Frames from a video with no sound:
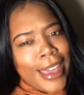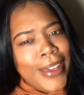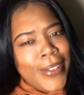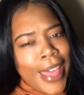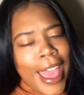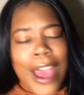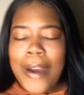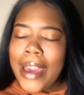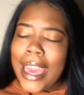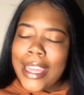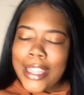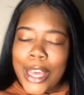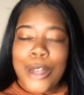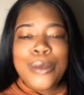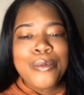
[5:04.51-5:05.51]
You lied. Okay,
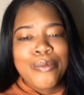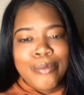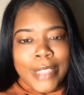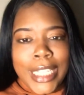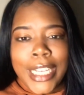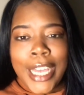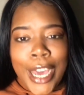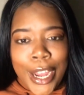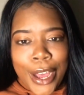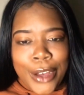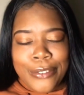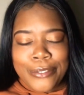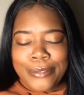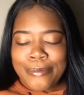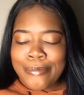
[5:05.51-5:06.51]
so cut
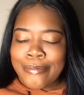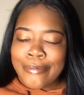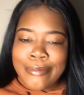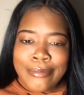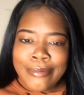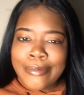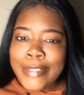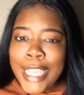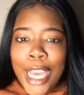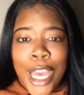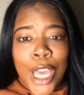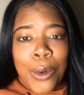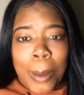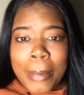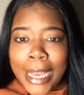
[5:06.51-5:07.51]
off. You
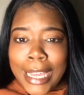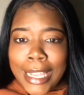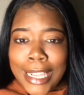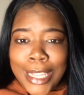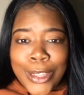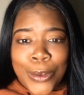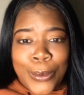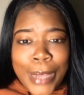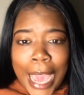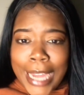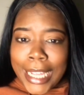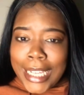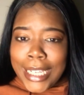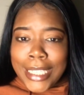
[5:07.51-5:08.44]
want to begin this Kunani?